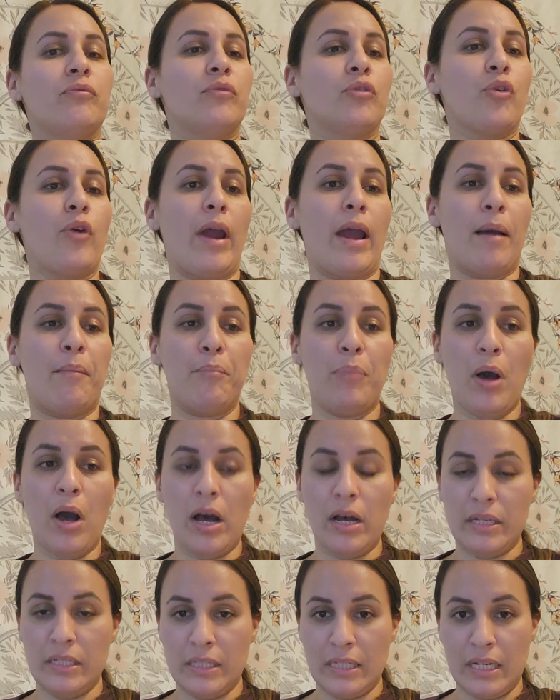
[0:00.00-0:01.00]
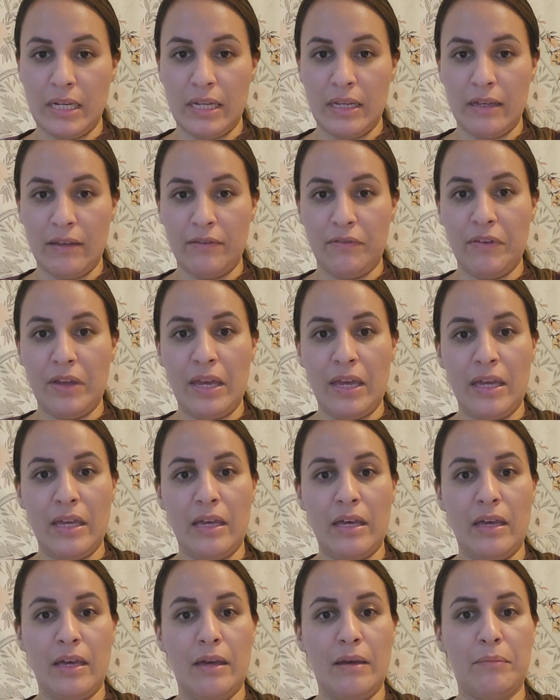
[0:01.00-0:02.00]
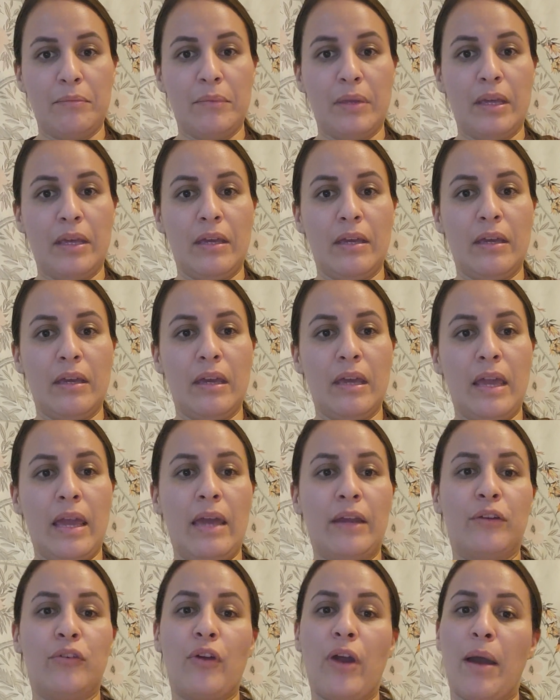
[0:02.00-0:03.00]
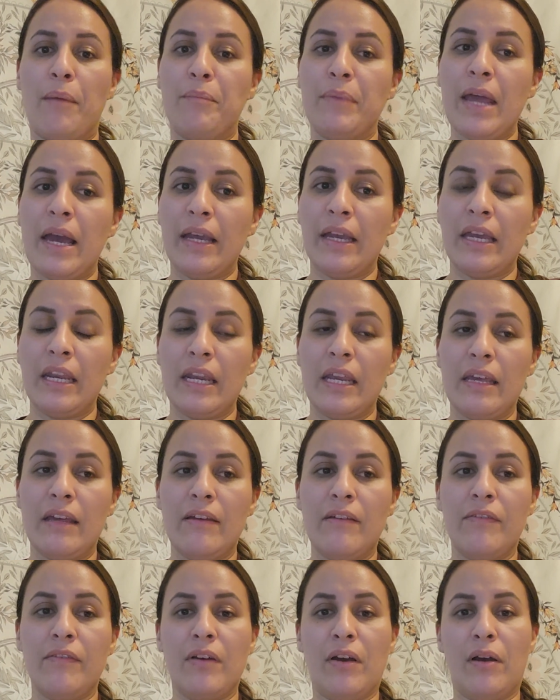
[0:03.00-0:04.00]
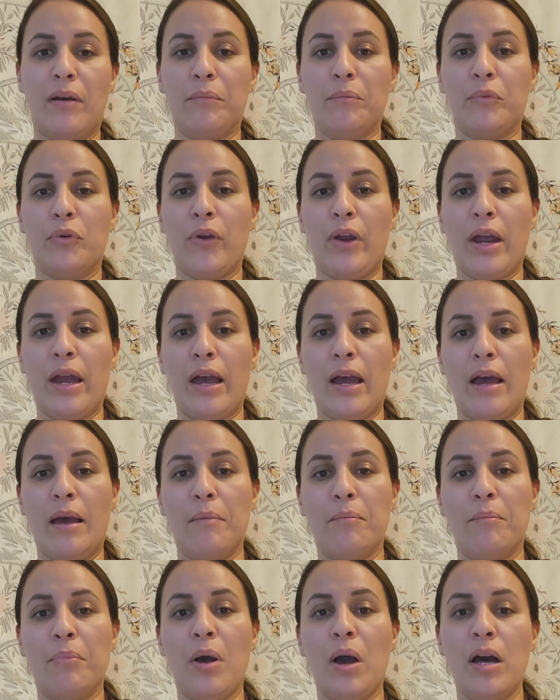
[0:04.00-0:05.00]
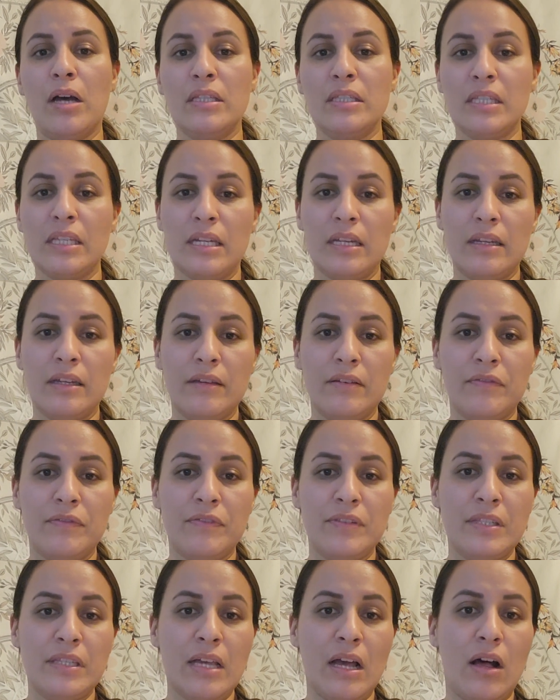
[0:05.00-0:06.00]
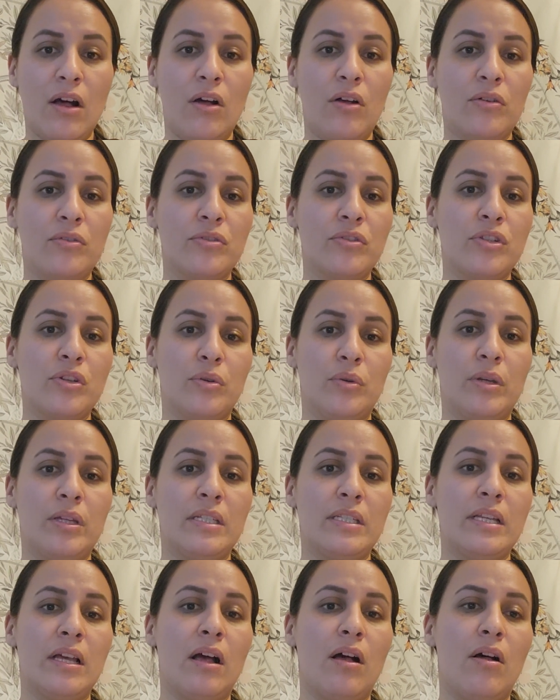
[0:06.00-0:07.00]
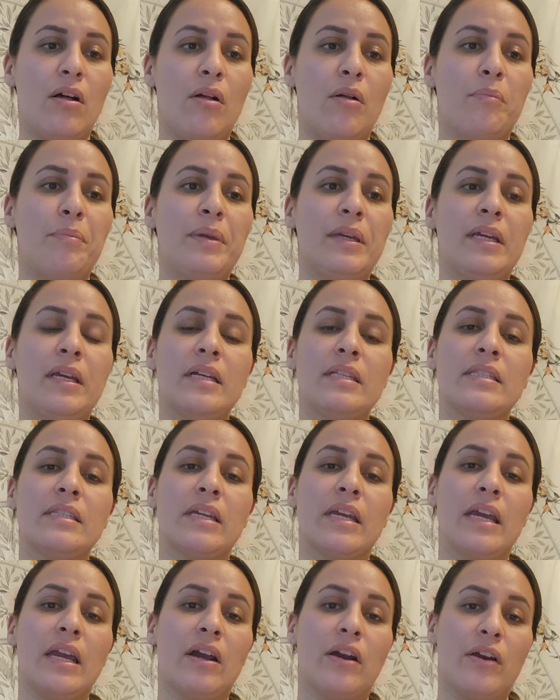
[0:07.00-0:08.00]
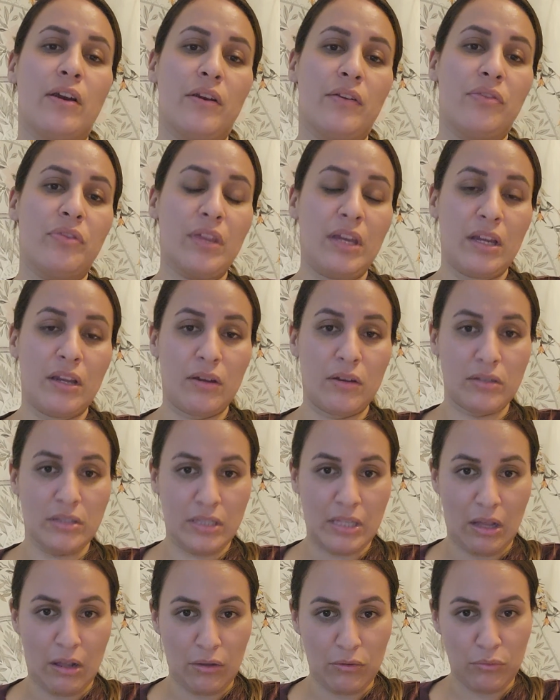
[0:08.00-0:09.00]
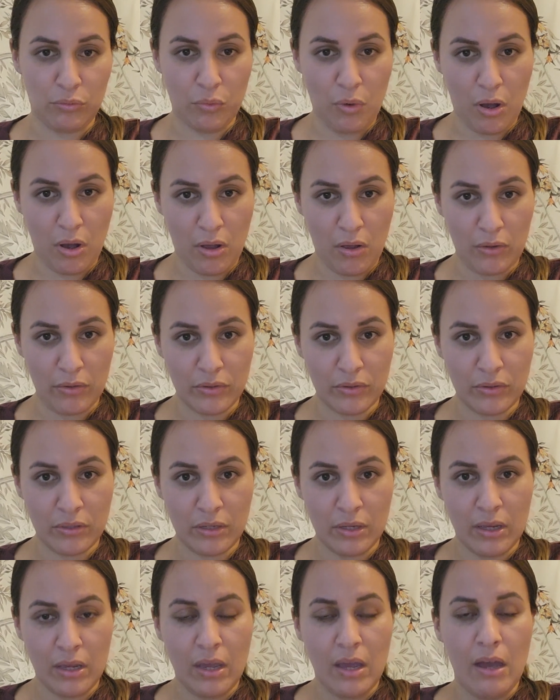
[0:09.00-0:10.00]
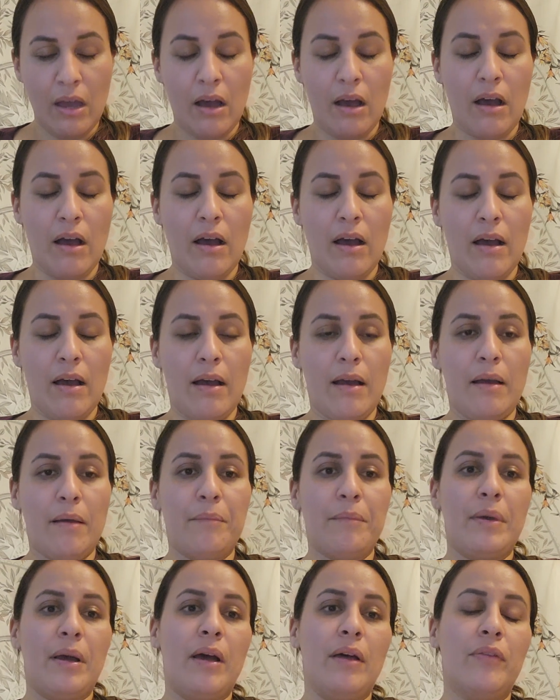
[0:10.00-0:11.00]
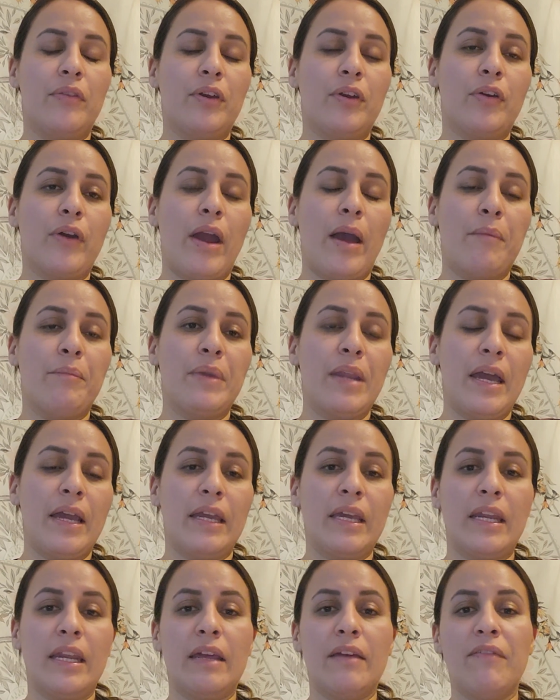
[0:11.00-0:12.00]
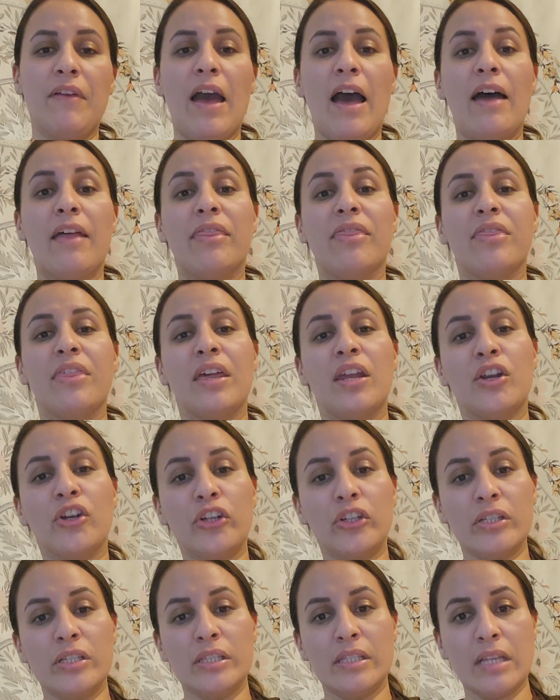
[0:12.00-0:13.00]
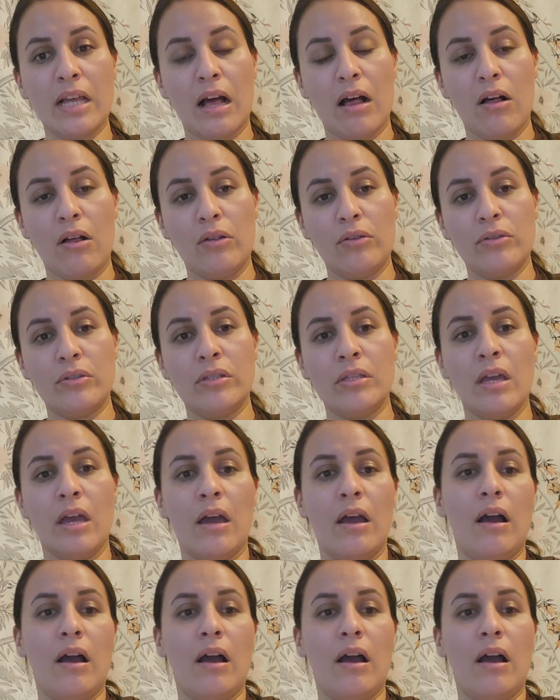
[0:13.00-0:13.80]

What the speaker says: gram positive and gram negative. Gram positive cells, you can tell because they are thick celled walls. The gram negative had thinner cells.